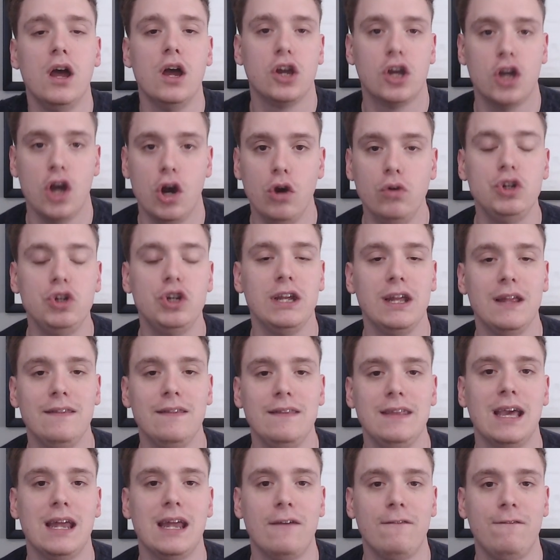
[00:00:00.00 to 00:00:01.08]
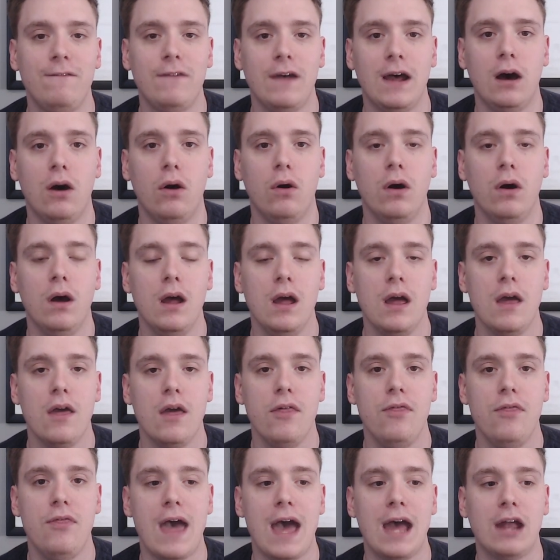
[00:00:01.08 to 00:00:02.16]
coaching in the N F L
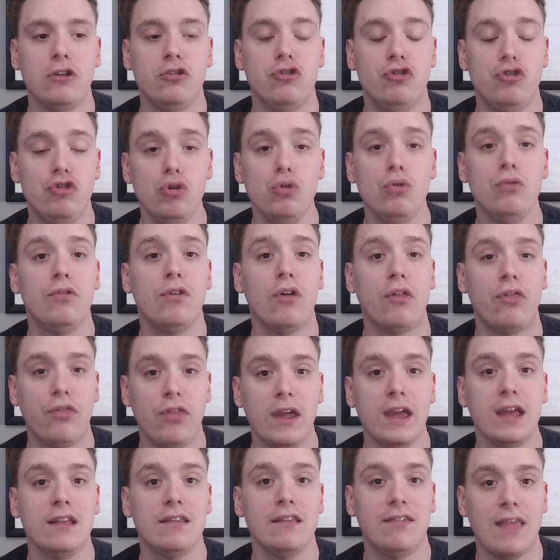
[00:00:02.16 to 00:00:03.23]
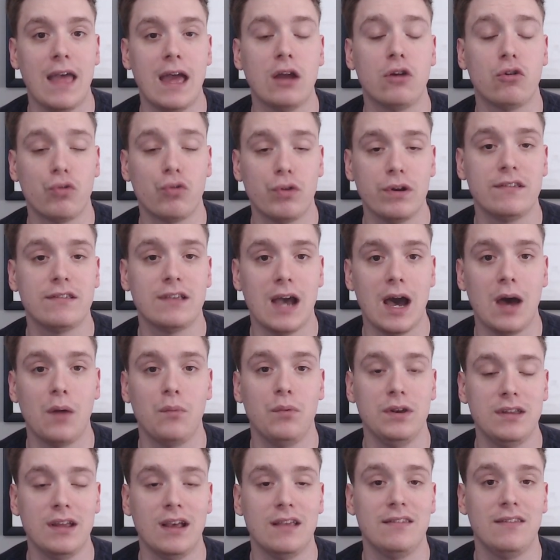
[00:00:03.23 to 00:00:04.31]
that do the things that Chris
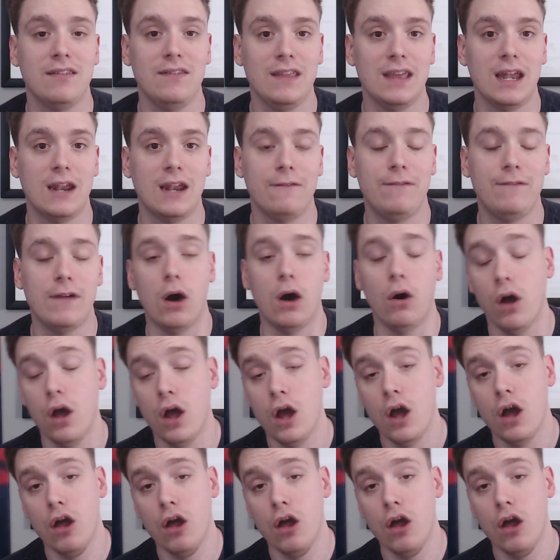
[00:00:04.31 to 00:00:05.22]
Godwin does in the N F L.